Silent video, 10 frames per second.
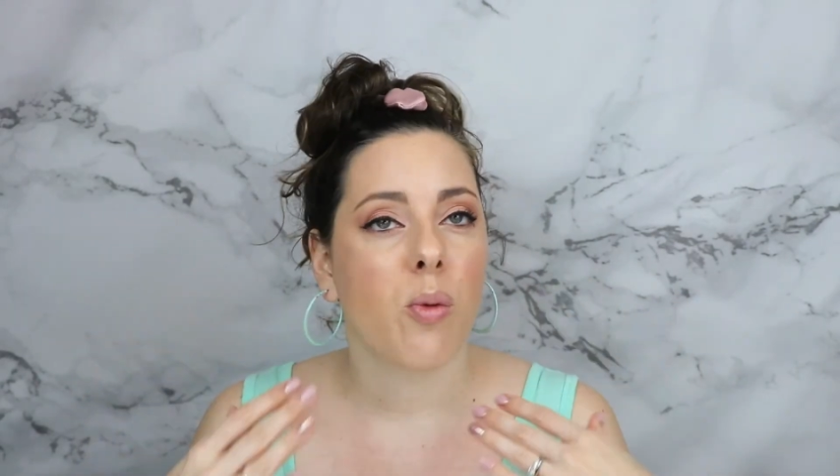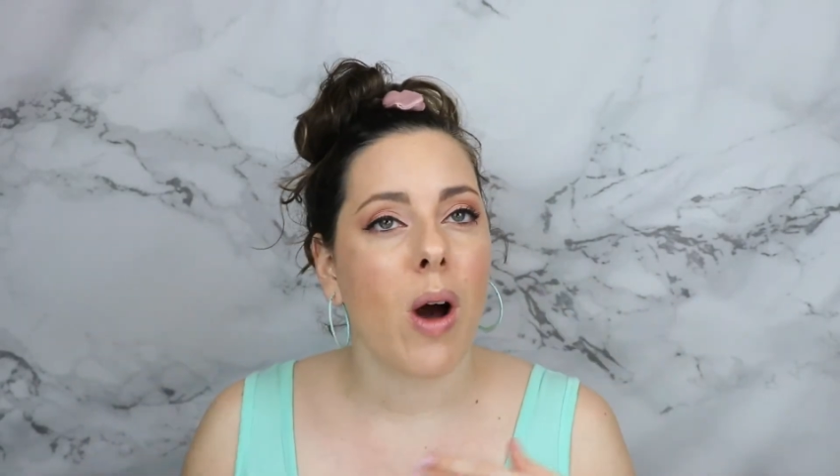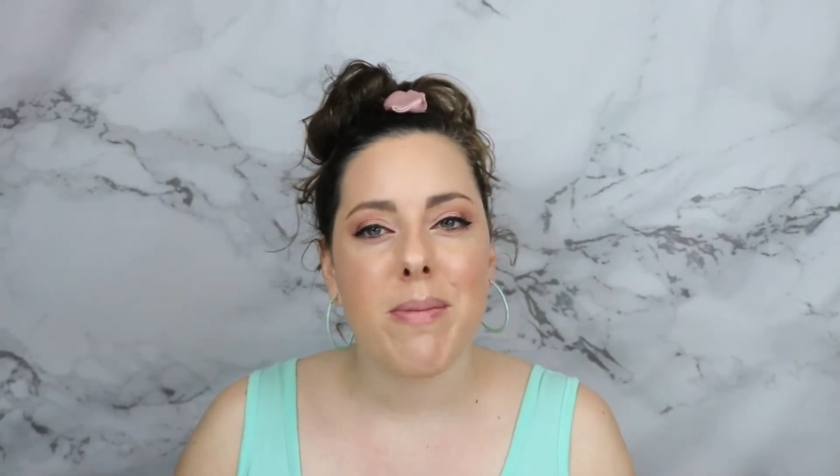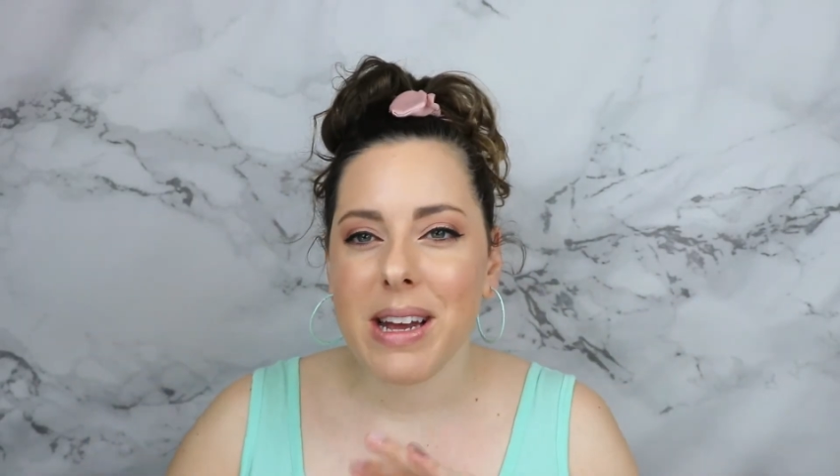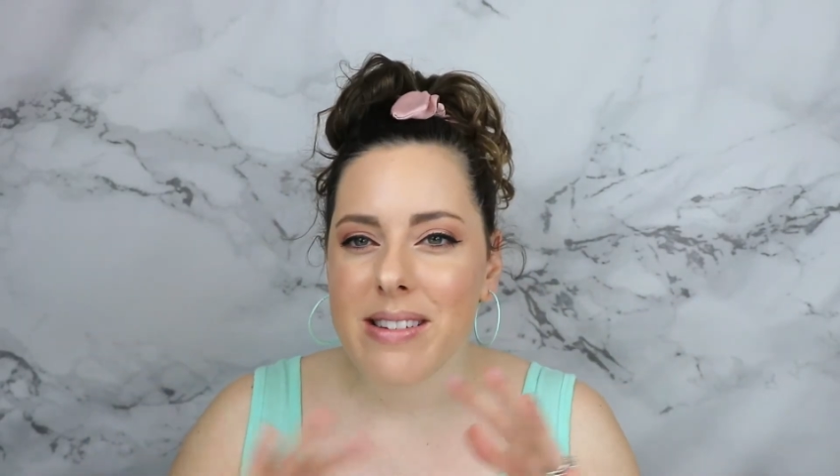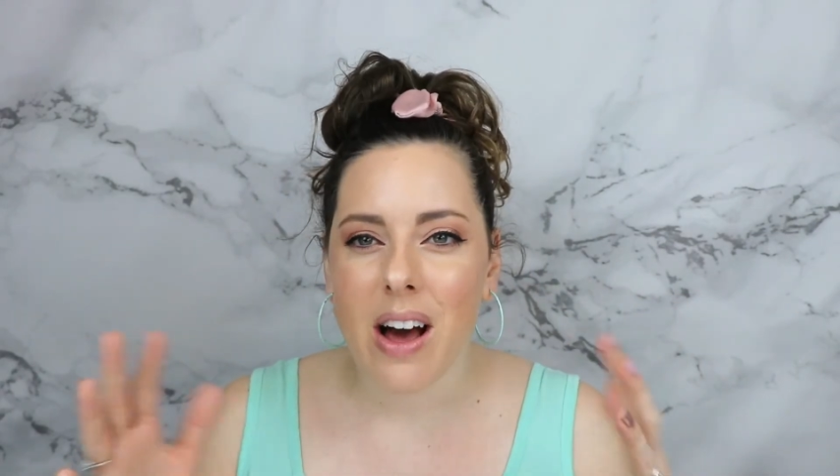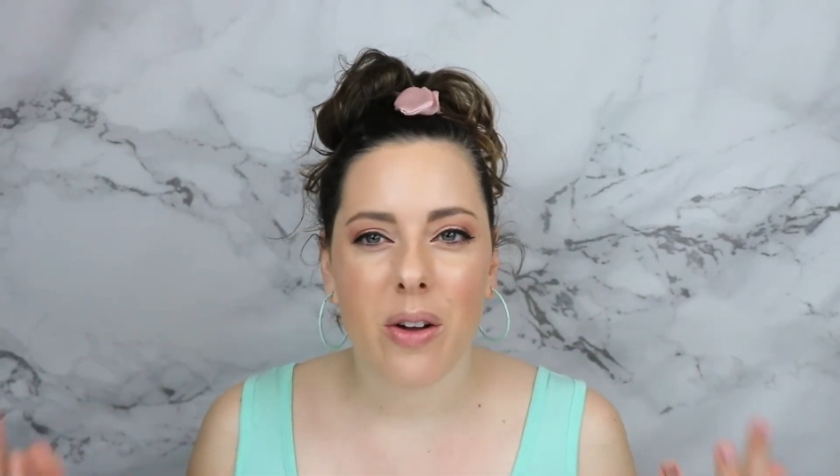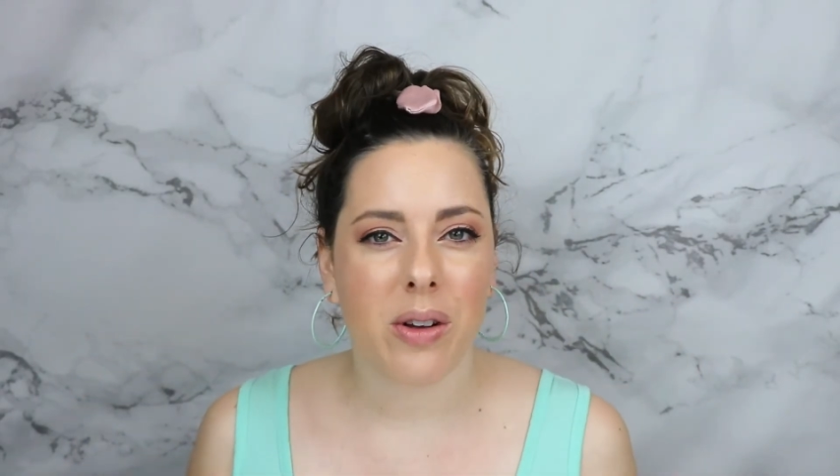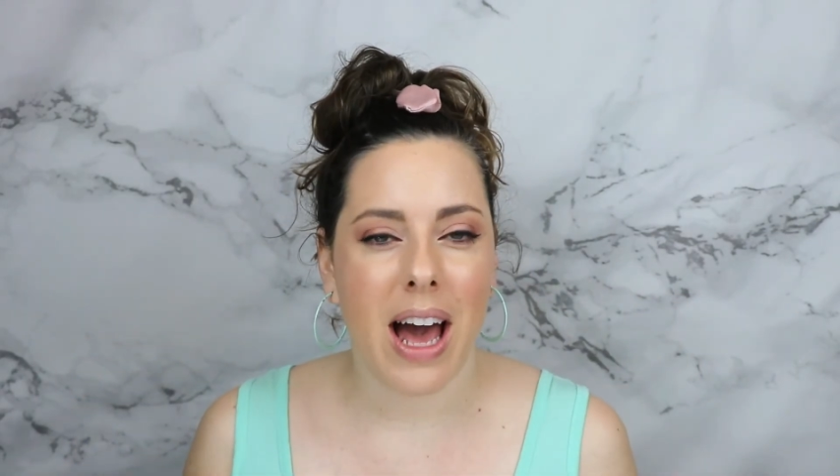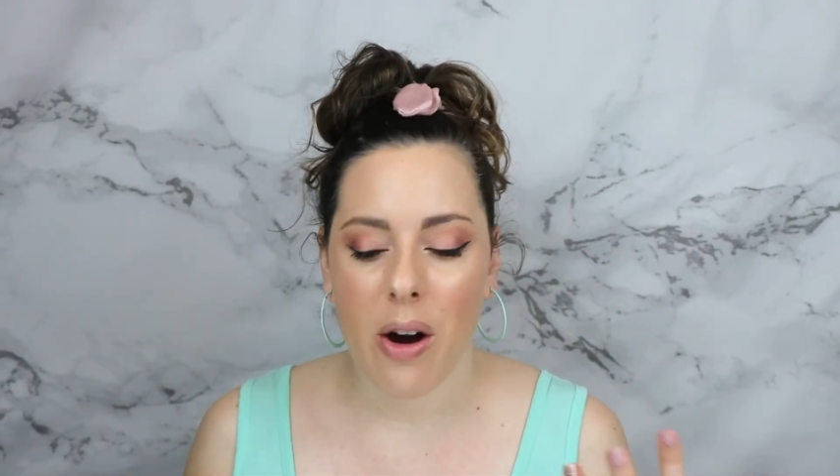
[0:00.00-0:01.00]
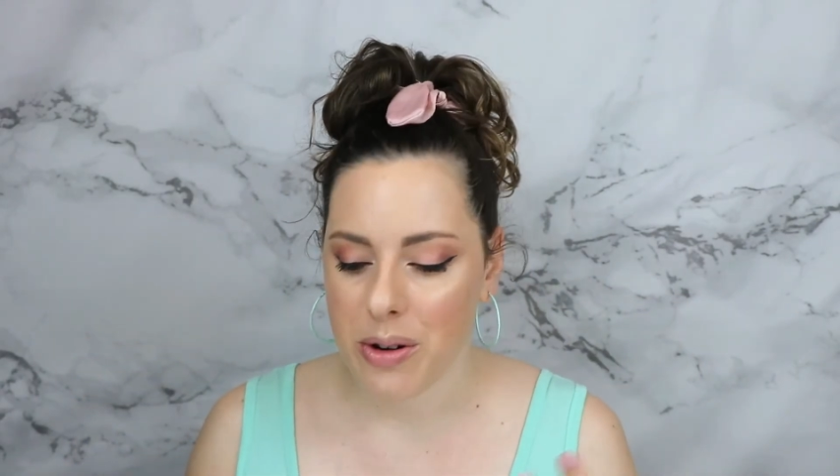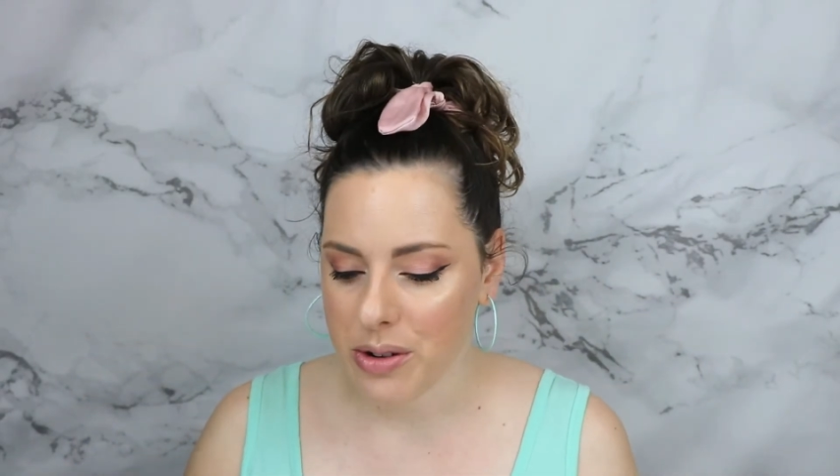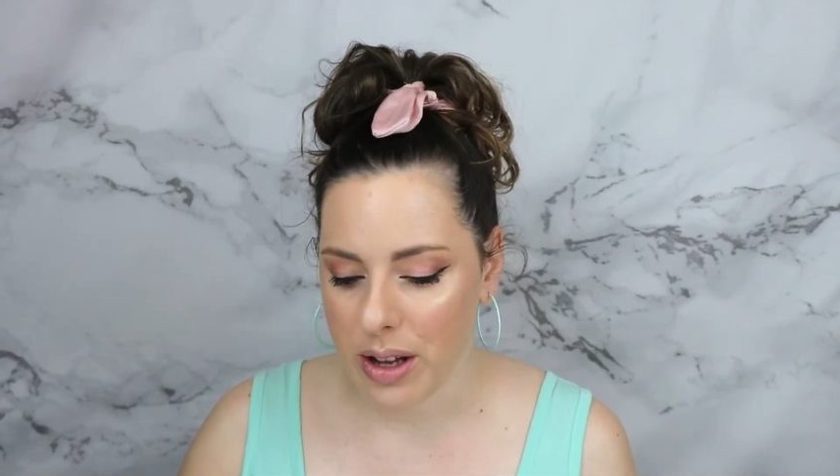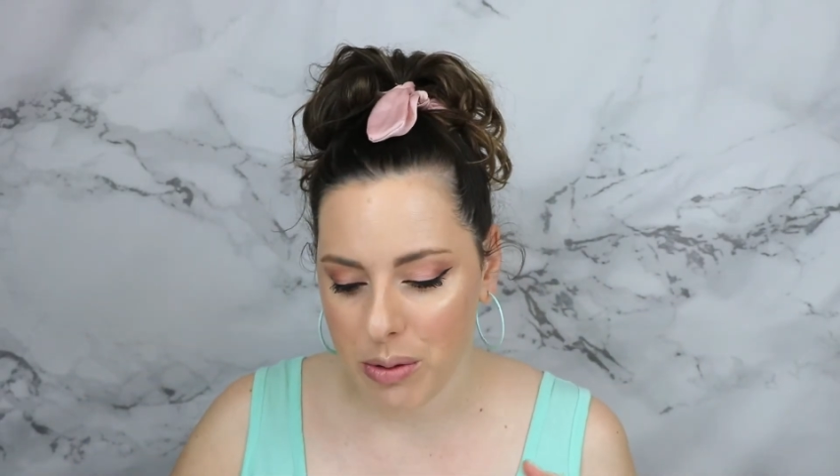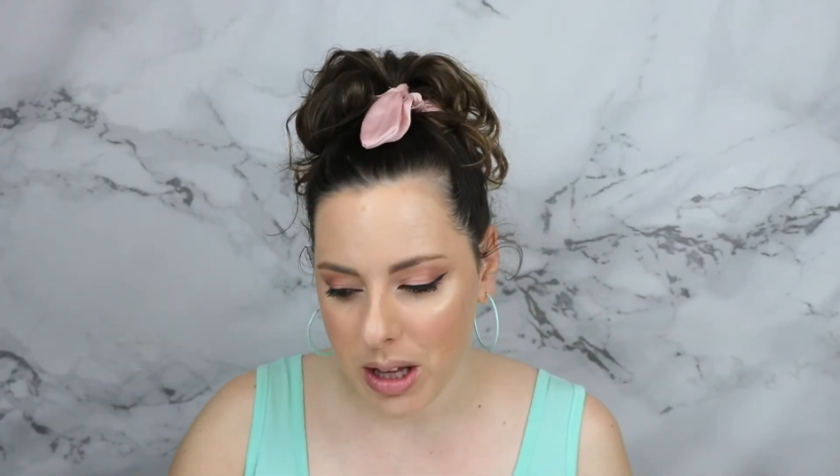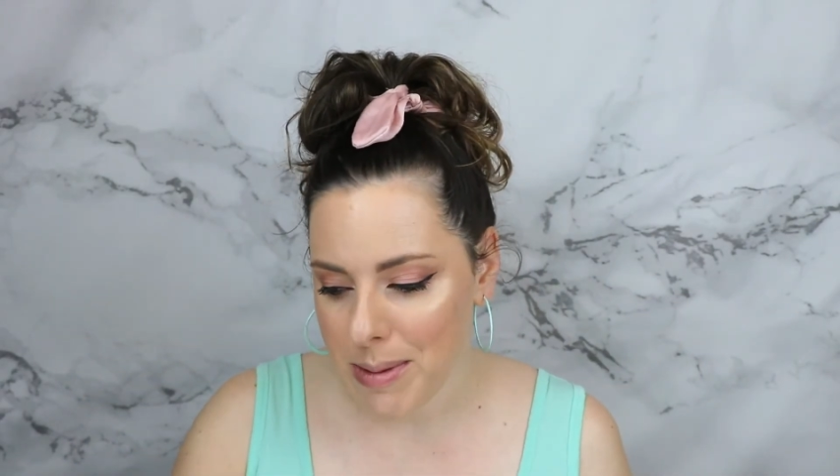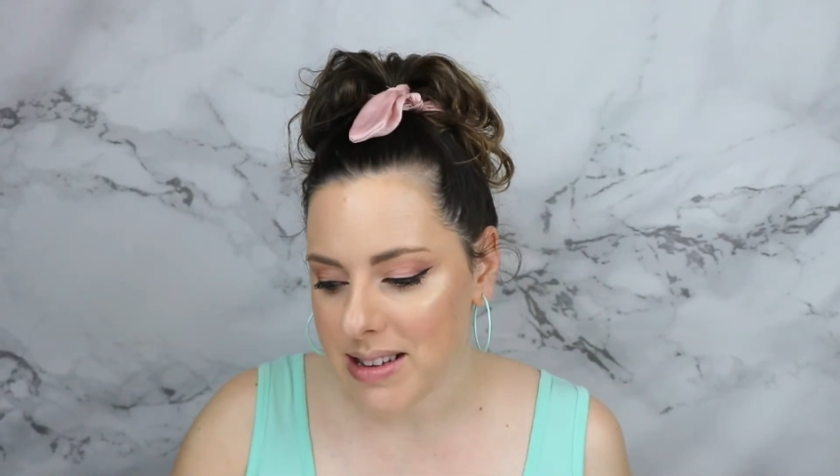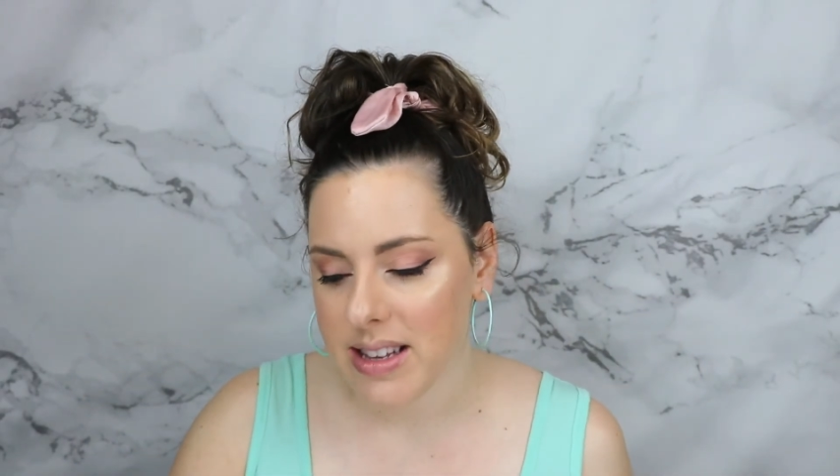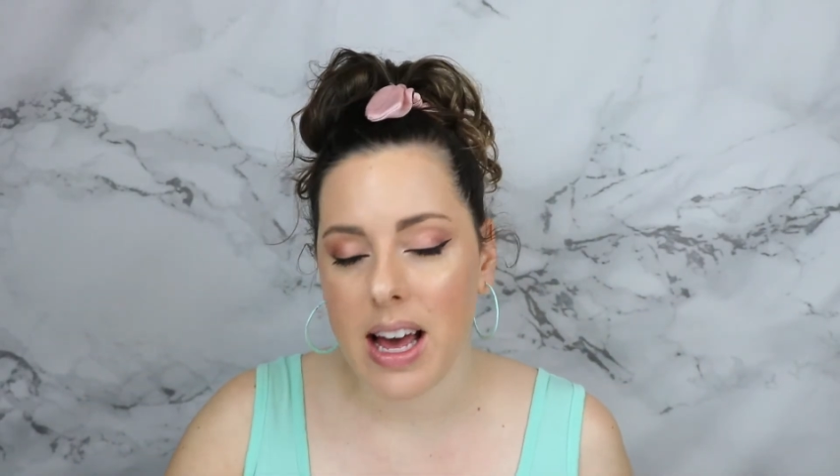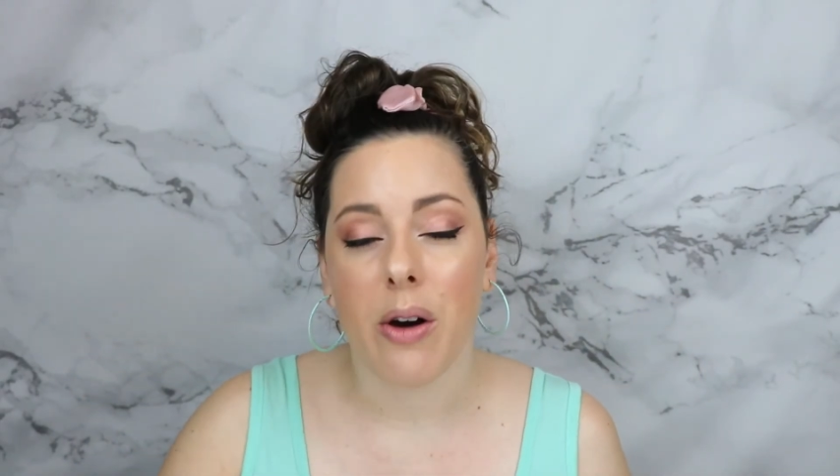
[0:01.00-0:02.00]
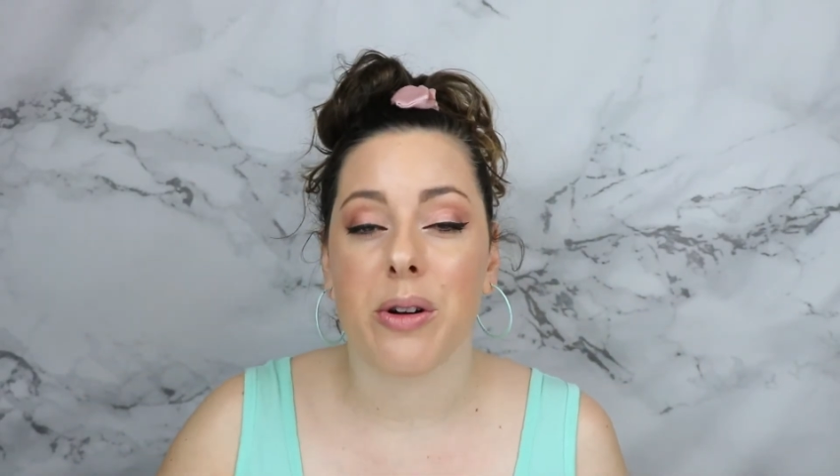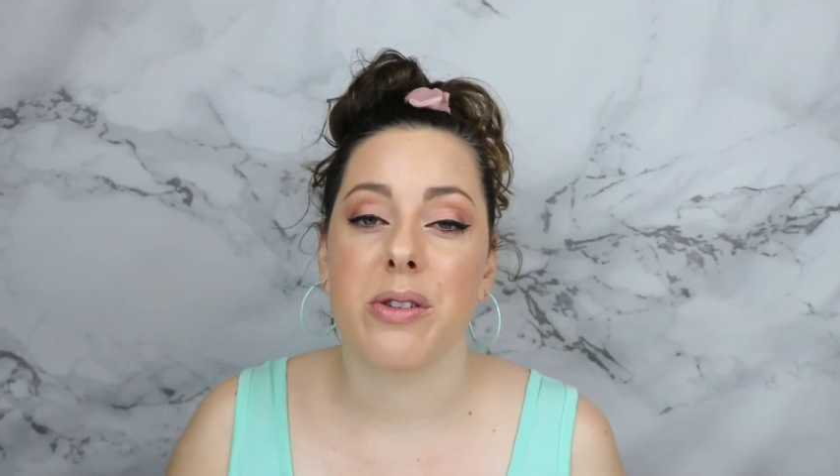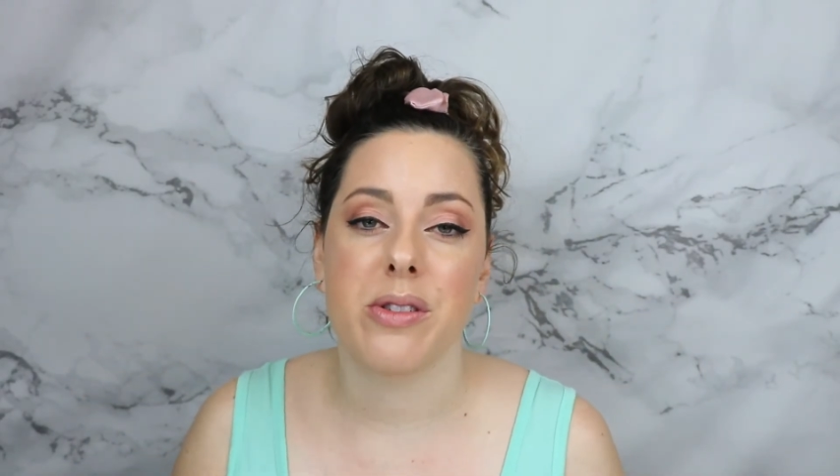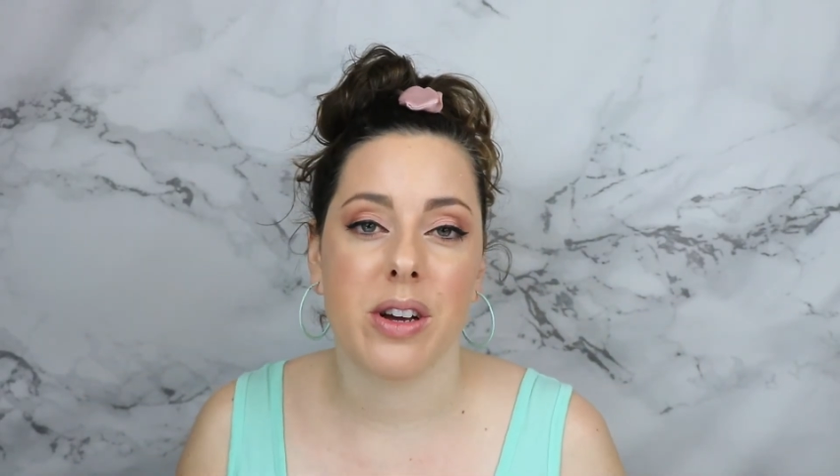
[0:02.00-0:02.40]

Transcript: wiping down counters, like really messy counters.